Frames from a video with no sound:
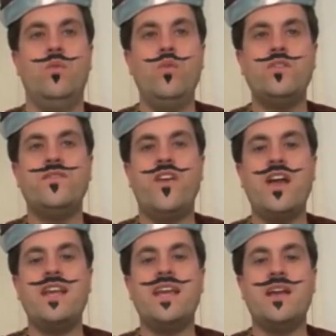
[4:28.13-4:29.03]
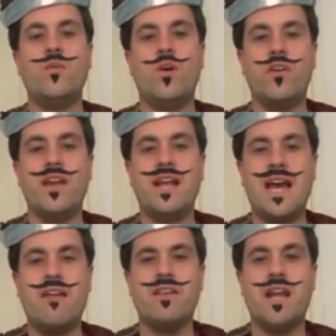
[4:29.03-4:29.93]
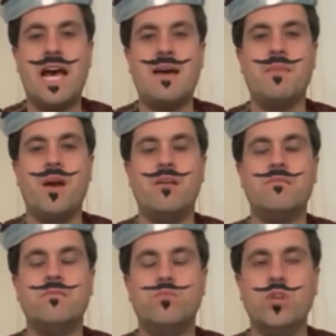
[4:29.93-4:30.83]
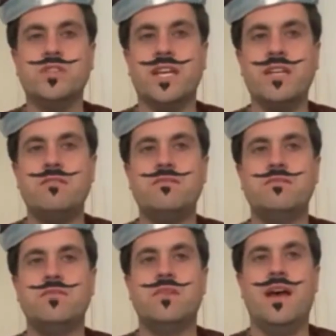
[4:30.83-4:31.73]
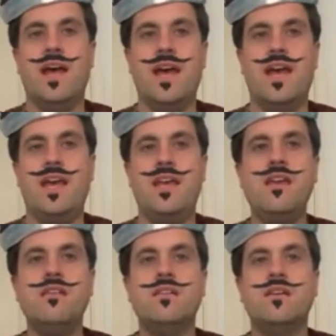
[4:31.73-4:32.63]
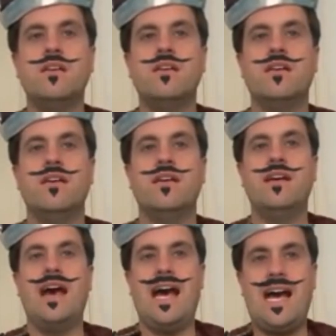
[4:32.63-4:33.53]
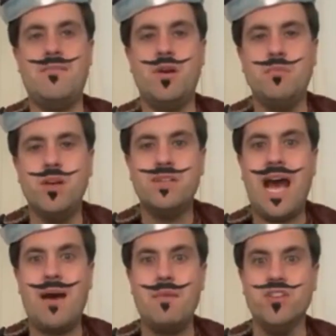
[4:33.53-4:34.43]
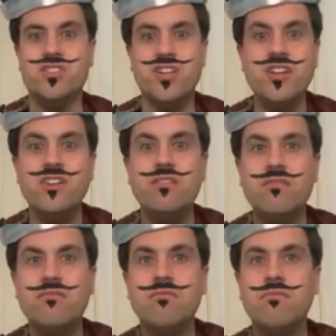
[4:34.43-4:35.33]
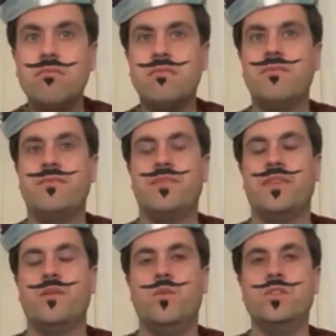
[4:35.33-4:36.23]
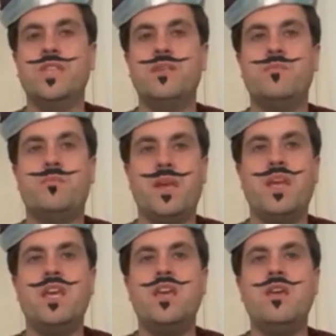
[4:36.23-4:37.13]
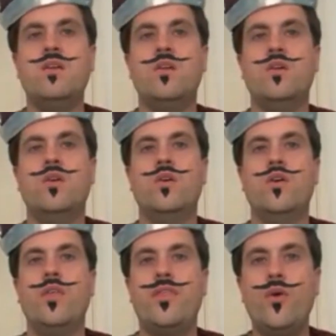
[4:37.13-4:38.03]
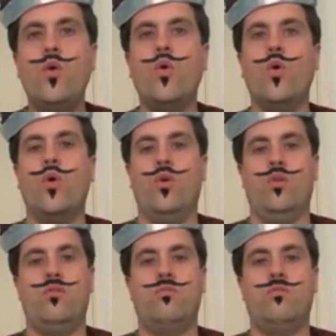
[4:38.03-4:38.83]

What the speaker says: What Viking warrior carried a hammer? Was it A, Hammer McHammerson? Was it B, Thor?